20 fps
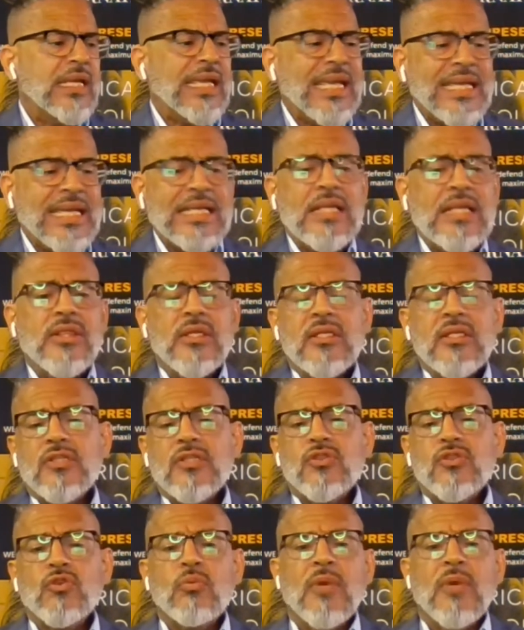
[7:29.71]
Anything
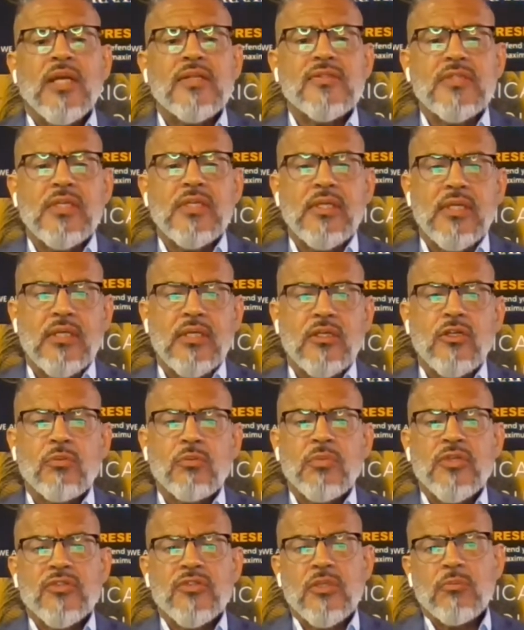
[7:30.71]
that you might see that
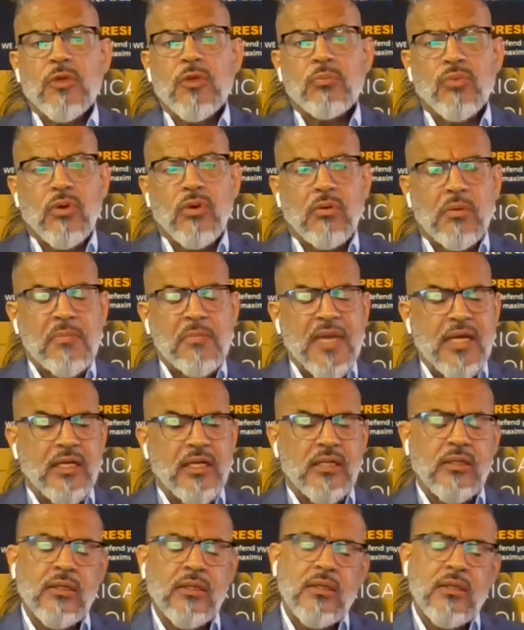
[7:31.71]
could be somewhat
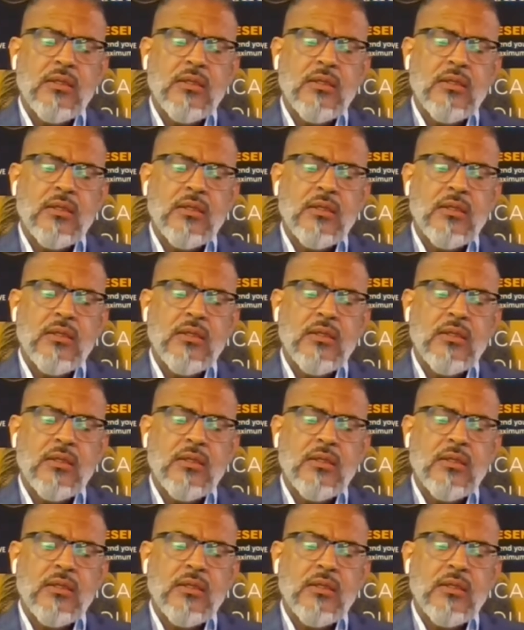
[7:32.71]
problematic.